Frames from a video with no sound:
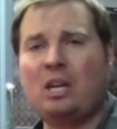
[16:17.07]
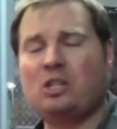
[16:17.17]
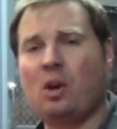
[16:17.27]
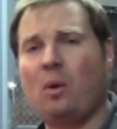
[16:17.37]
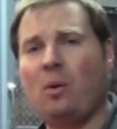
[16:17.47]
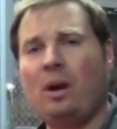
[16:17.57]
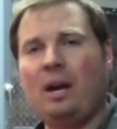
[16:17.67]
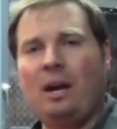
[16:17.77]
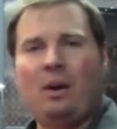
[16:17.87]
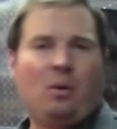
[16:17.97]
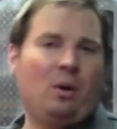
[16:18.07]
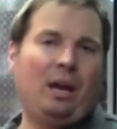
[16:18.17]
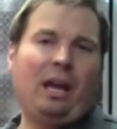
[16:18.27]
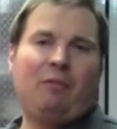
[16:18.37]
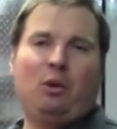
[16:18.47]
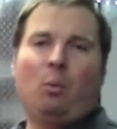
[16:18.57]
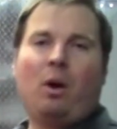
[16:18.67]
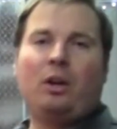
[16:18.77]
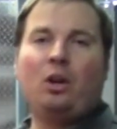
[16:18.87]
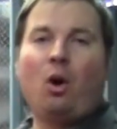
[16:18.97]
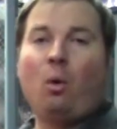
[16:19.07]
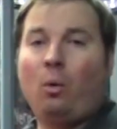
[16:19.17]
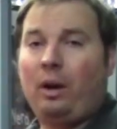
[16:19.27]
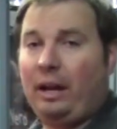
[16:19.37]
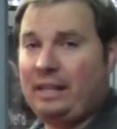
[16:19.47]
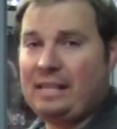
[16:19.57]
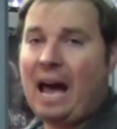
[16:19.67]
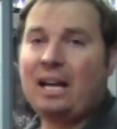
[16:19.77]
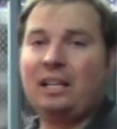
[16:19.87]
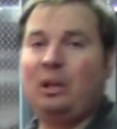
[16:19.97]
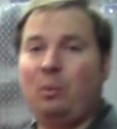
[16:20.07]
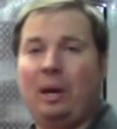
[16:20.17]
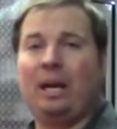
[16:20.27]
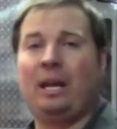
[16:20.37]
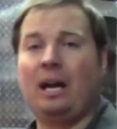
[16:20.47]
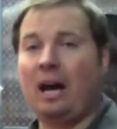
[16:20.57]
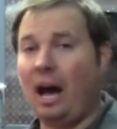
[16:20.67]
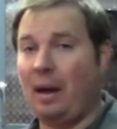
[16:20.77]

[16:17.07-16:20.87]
So if you want to know exactly when